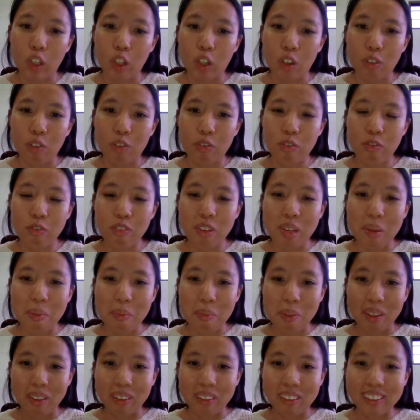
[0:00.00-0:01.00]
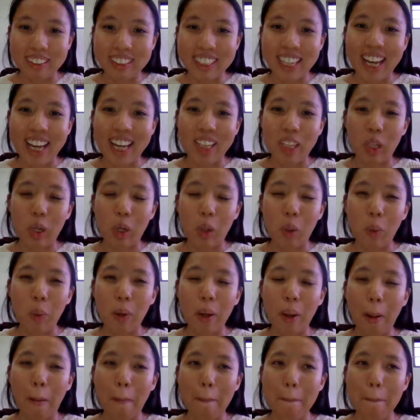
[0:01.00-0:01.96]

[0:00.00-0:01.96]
of females I know,